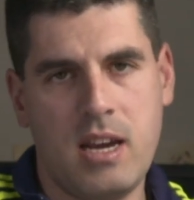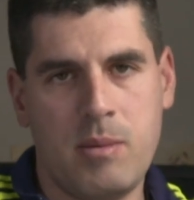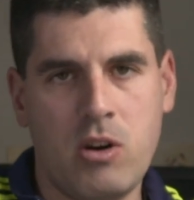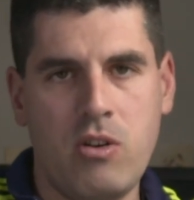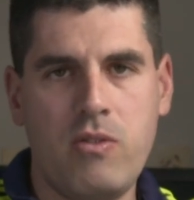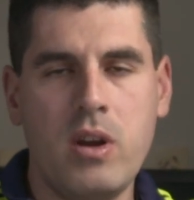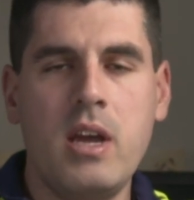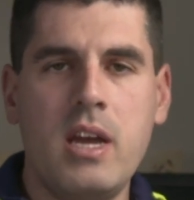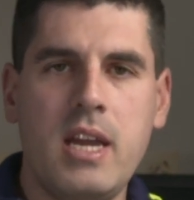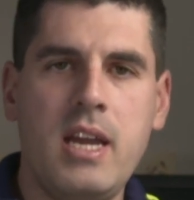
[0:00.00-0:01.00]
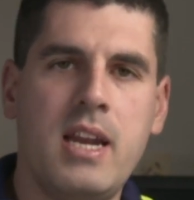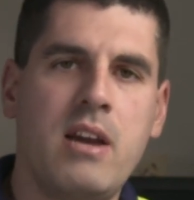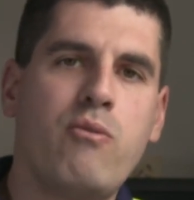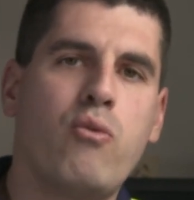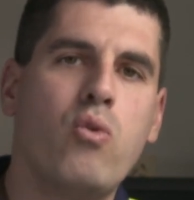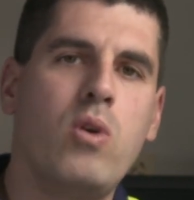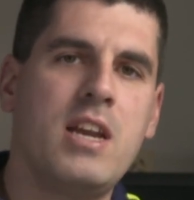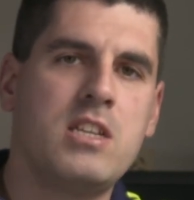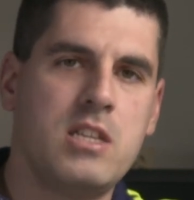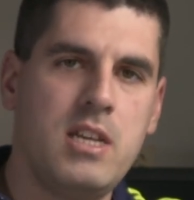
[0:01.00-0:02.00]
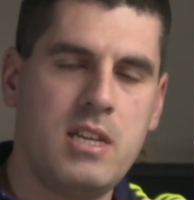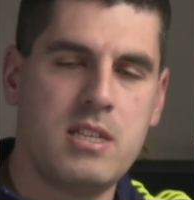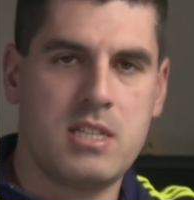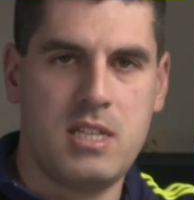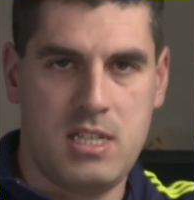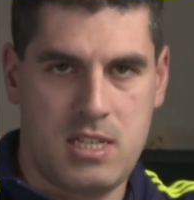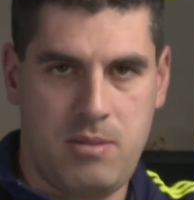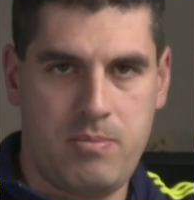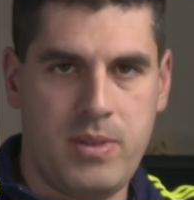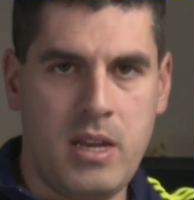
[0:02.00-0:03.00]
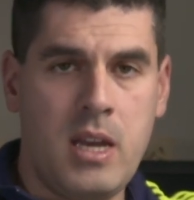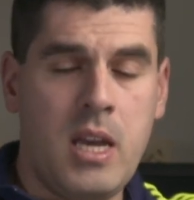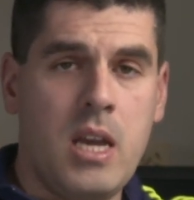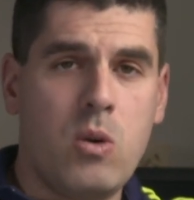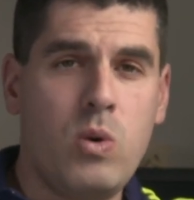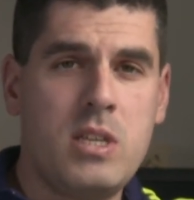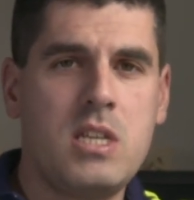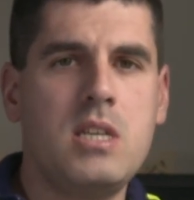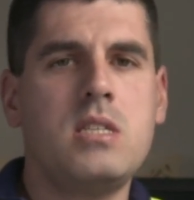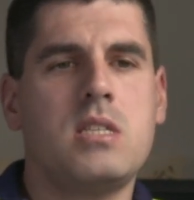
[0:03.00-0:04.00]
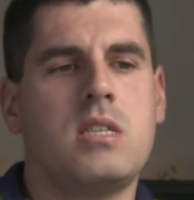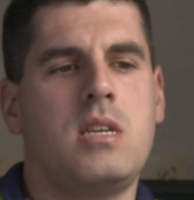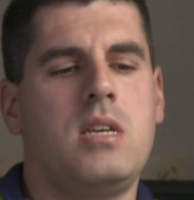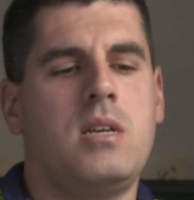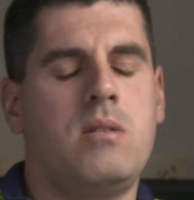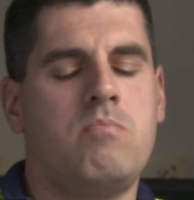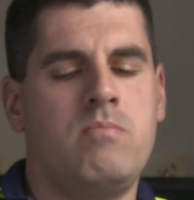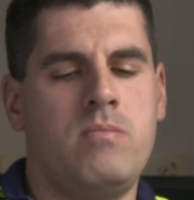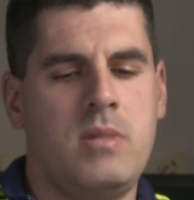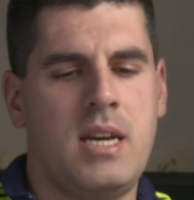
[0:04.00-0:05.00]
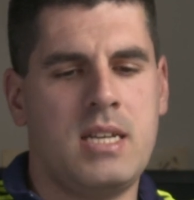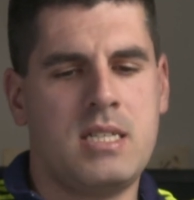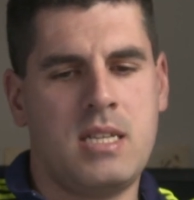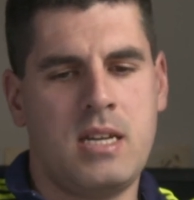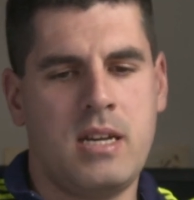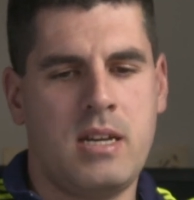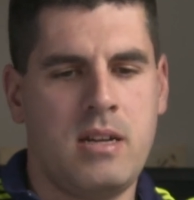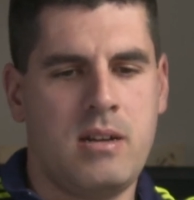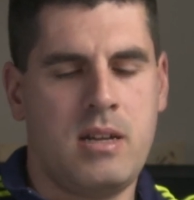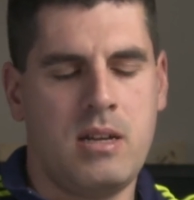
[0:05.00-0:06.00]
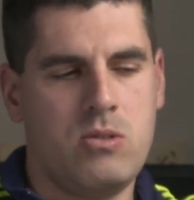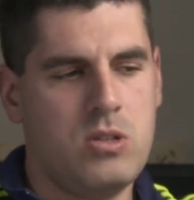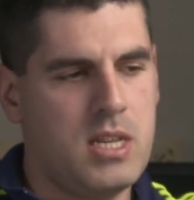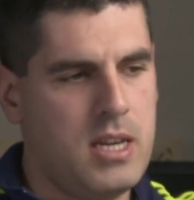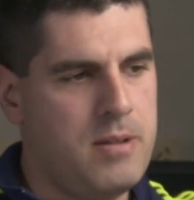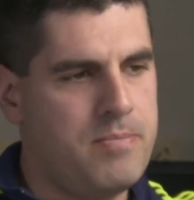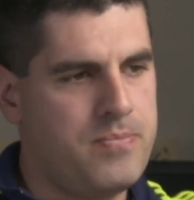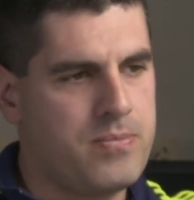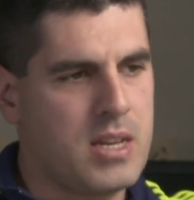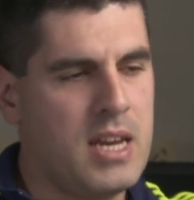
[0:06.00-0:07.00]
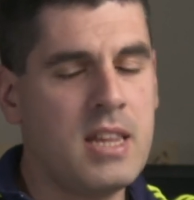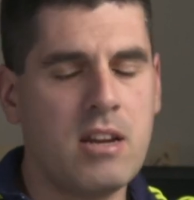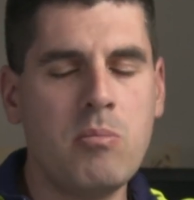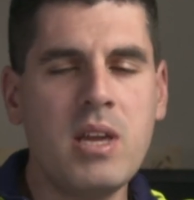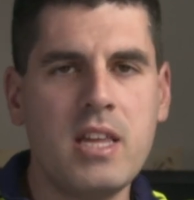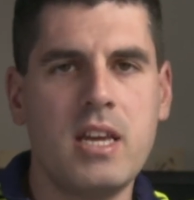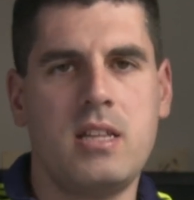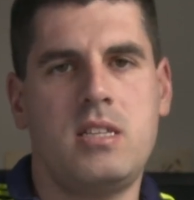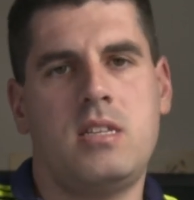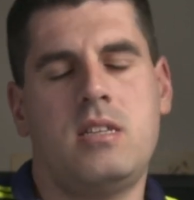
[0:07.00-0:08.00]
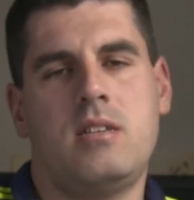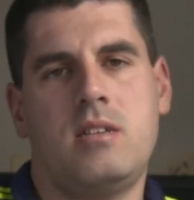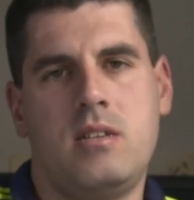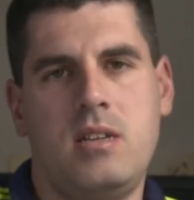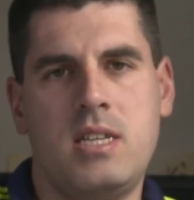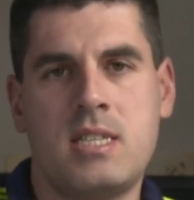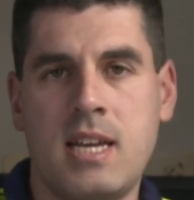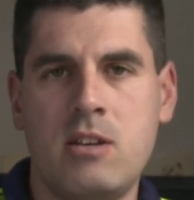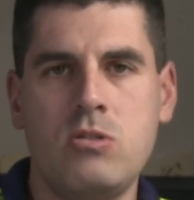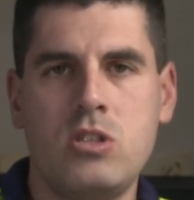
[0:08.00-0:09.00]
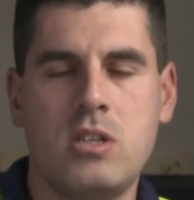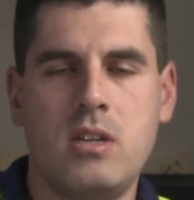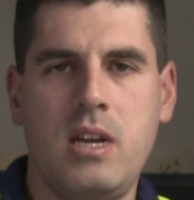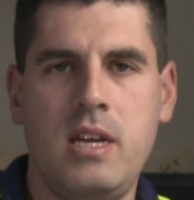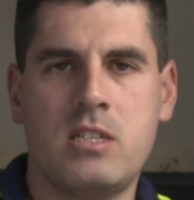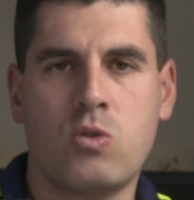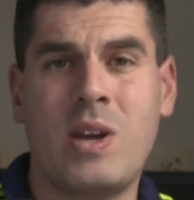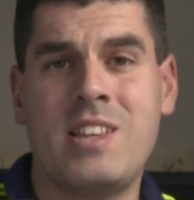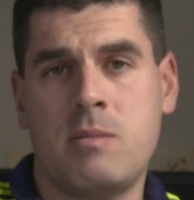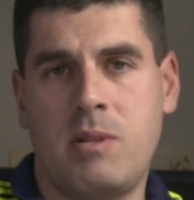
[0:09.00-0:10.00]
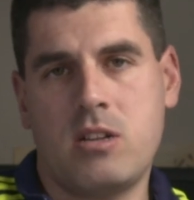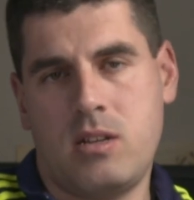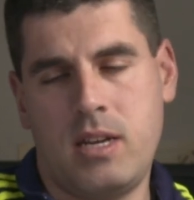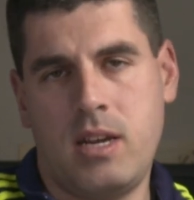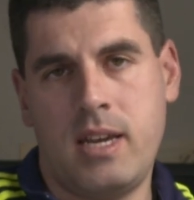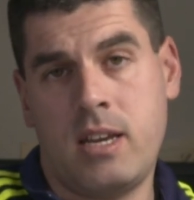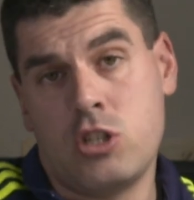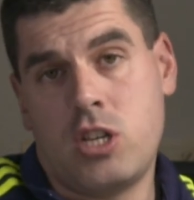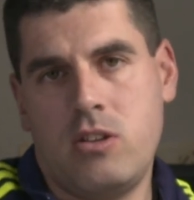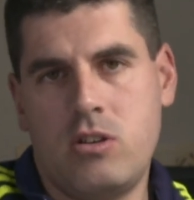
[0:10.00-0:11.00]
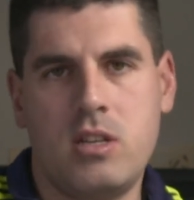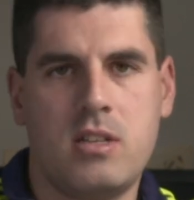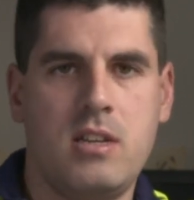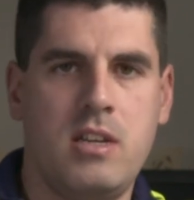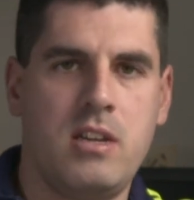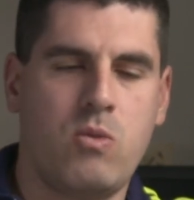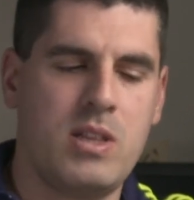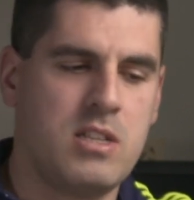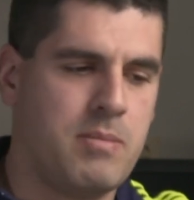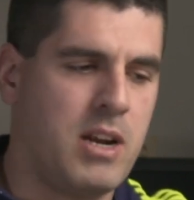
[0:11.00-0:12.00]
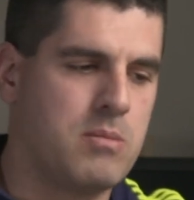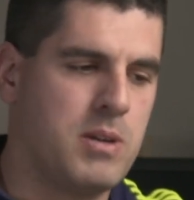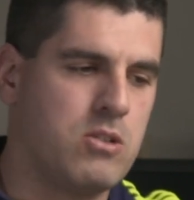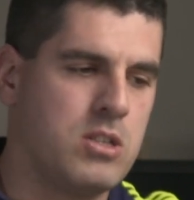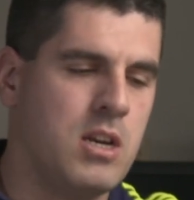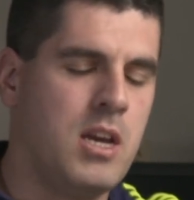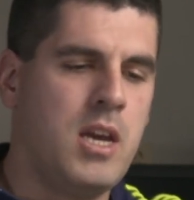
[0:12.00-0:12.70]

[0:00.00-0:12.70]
gamma curve in a Full HD system, which is as how to say, intermediate status. It's quite smart. I consider it quite smart, because